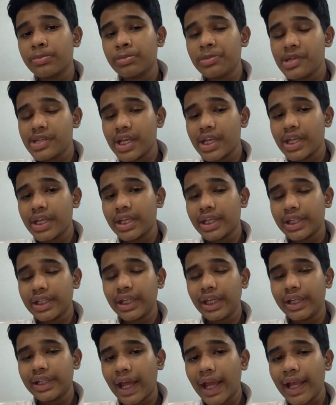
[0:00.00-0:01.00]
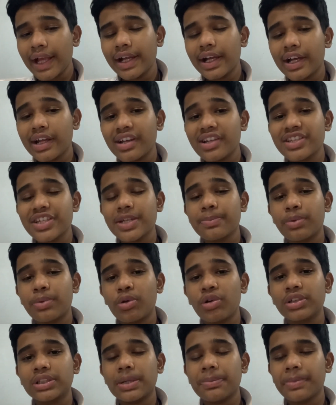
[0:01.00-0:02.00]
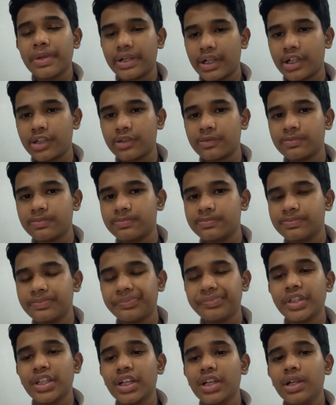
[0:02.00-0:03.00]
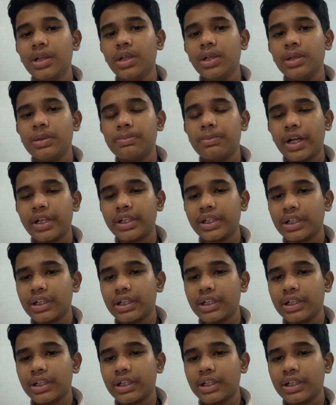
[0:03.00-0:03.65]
in anger, she broke the mirror. But